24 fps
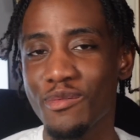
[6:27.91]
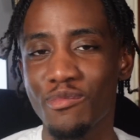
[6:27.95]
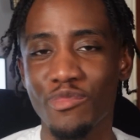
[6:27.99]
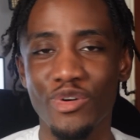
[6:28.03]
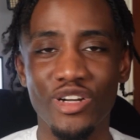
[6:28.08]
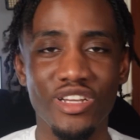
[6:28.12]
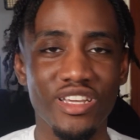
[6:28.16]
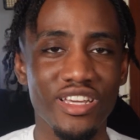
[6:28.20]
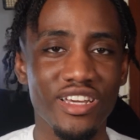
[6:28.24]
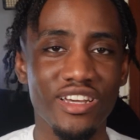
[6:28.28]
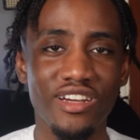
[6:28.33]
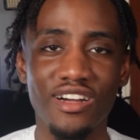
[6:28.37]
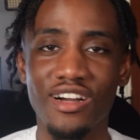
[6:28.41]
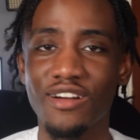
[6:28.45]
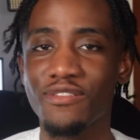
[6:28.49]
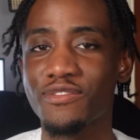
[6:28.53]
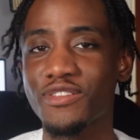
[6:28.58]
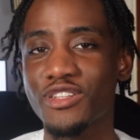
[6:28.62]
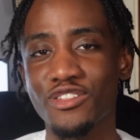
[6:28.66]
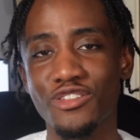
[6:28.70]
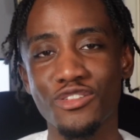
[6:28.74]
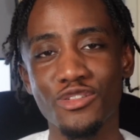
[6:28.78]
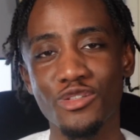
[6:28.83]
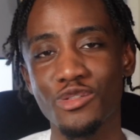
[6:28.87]
But yeah, I
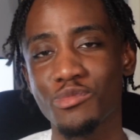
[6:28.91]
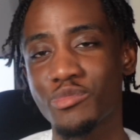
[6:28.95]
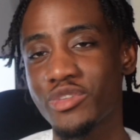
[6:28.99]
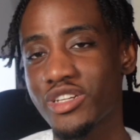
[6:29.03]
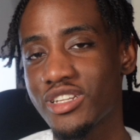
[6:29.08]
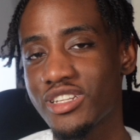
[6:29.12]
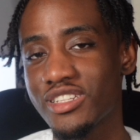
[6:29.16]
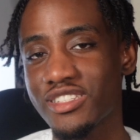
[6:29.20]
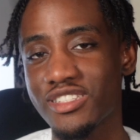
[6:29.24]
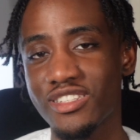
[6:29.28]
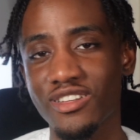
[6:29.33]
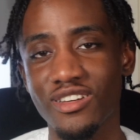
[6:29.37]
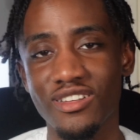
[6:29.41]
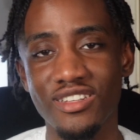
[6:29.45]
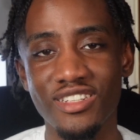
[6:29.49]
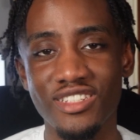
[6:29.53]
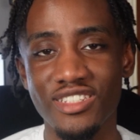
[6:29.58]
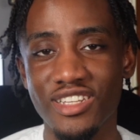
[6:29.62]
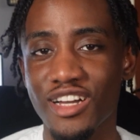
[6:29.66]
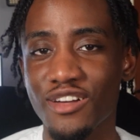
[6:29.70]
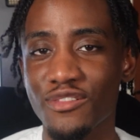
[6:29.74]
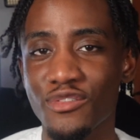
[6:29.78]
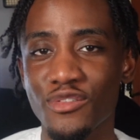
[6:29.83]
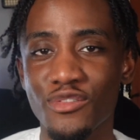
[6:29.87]
think durability on
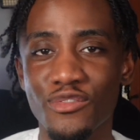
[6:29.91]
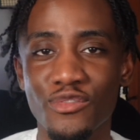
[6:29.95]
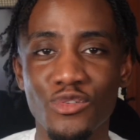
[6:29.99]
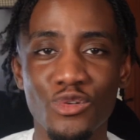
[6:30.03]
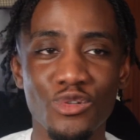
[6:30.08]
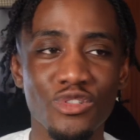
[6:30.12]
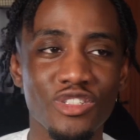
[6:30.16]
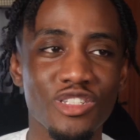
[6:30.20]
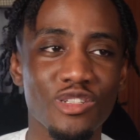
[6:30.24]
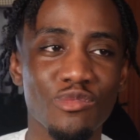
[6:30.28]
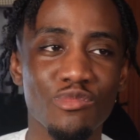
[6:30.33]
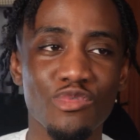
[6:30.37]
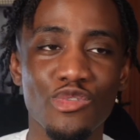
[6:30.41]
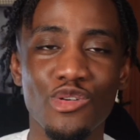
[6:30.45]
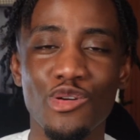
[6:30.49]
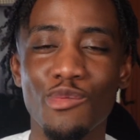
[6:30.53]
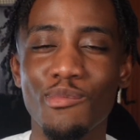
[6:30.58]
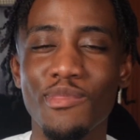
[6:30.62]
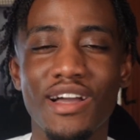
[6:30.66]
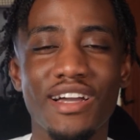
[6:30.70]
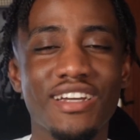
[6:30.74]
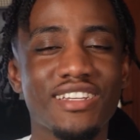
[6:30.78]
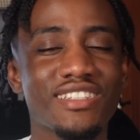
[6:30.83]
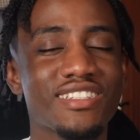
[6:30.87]
this iPhone 14 Pro
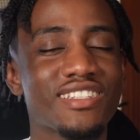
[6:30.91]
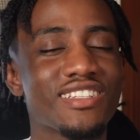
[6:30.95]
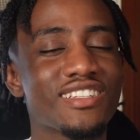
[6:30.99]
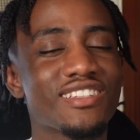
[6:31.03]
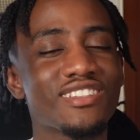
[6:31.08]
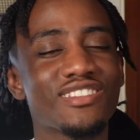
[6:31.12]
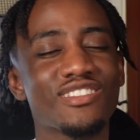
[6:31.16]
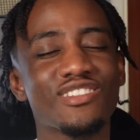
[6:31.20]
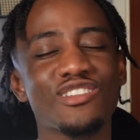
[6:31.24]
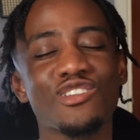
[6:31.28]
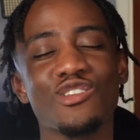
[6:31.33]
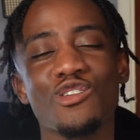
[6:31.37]
Max is